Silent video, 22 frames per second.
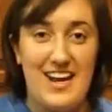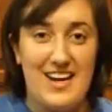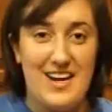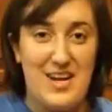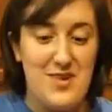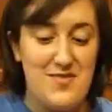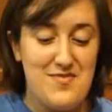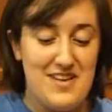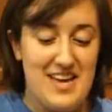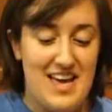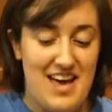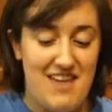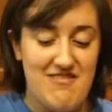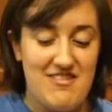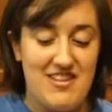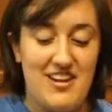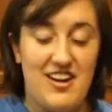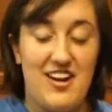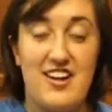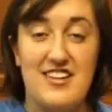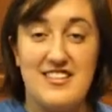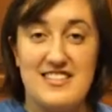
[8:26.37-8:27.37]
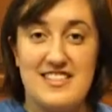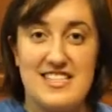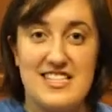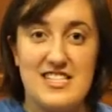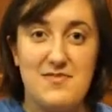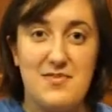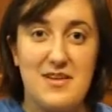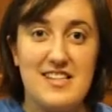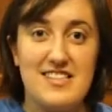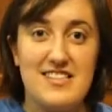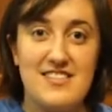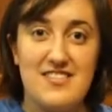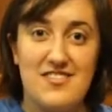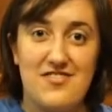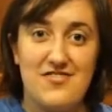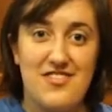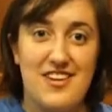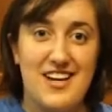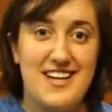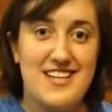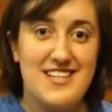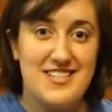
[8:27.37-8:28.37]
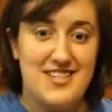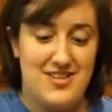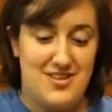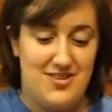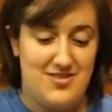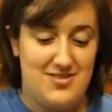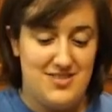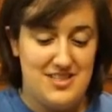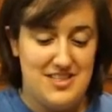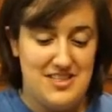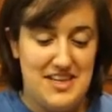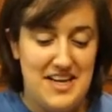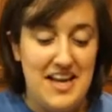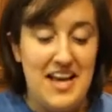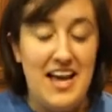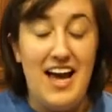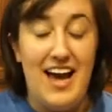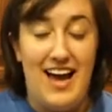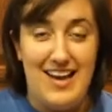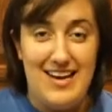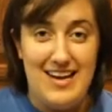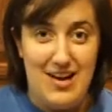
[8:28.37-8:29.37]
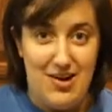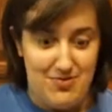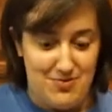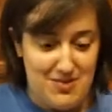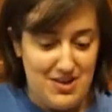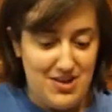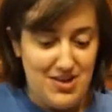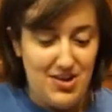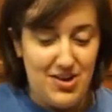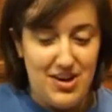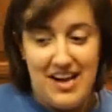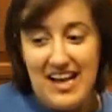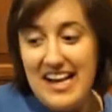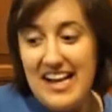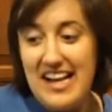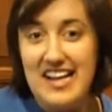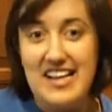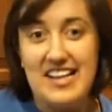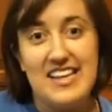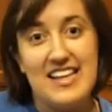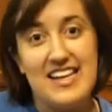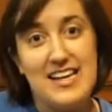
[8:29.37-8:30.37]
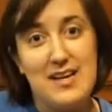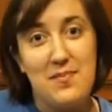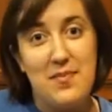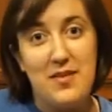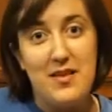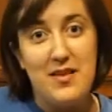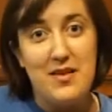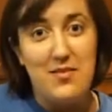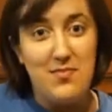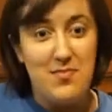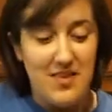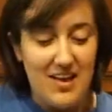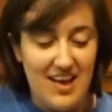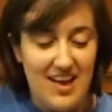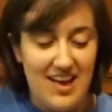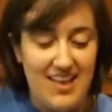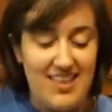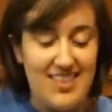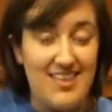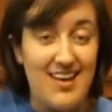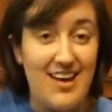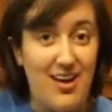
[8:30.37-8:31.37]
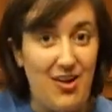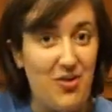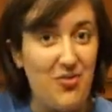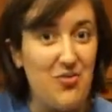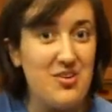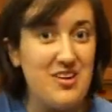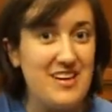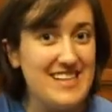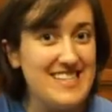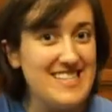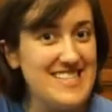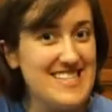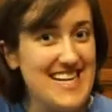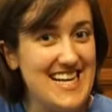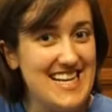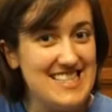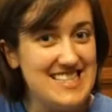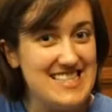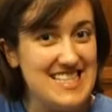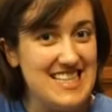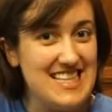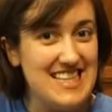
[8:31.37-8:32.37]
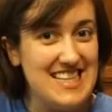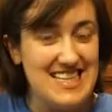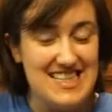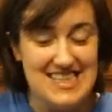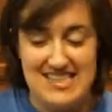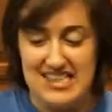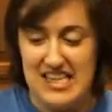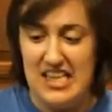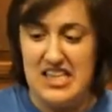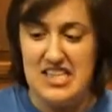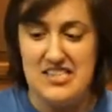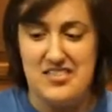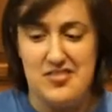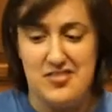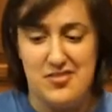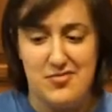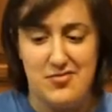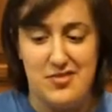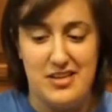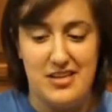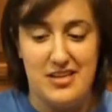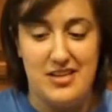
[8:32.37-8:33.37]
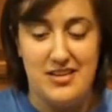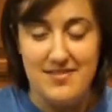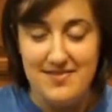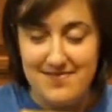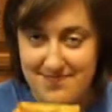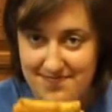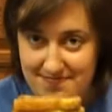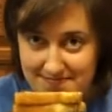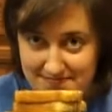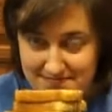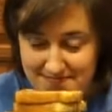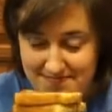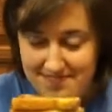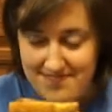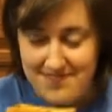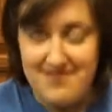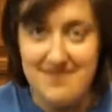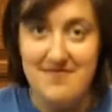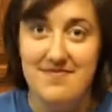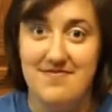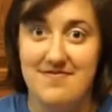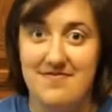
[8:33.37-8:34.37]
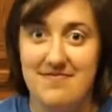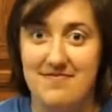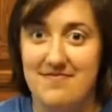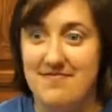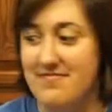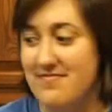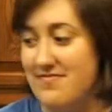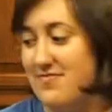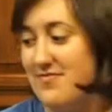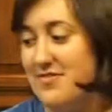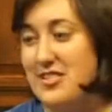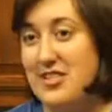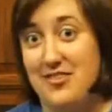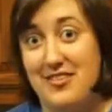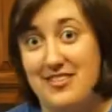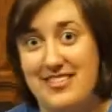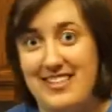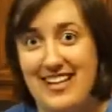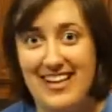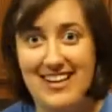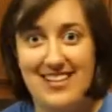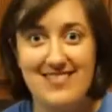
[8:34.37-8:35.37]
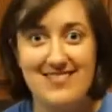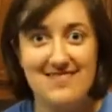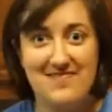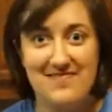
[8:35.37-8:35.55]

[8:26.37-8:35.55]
and here we have it, our 6 pieces of French toast. Now I'm gonna go ahead and clean up a little bit and then we'll get to tasting this. This looks really good. So excited.